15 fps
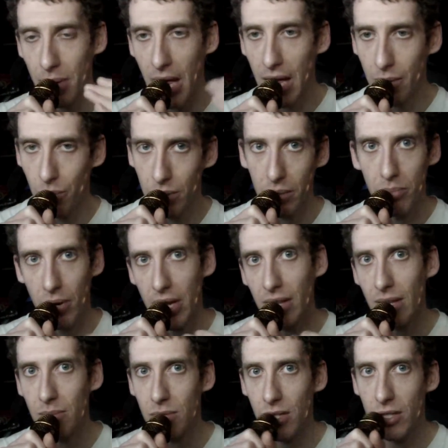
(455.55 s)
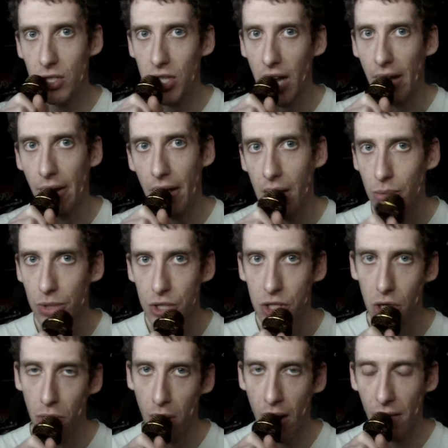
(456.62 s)
I will bring them to the channel. I will
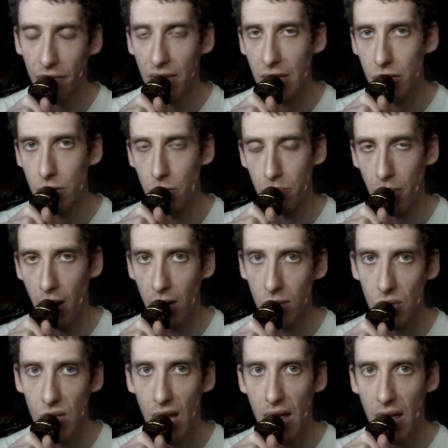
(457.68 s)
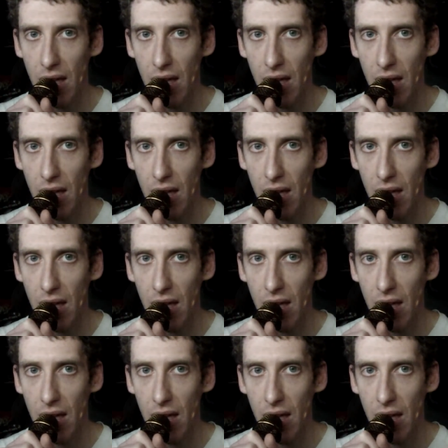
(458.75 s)
show off these new parts.